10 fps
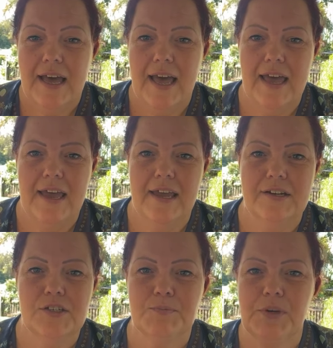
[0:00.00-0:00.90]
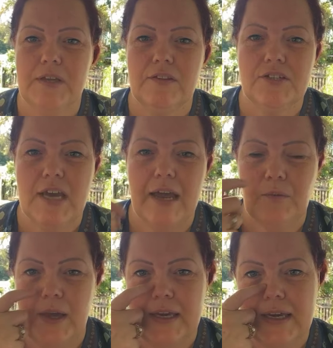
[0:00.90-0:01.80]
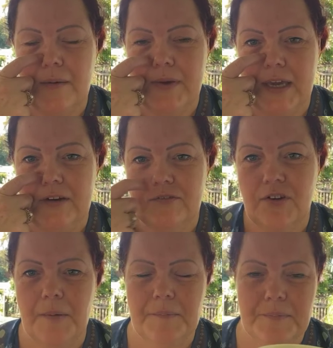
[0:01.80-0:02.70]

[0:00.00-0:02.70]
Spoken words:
and just put in the chat where you're coming in from.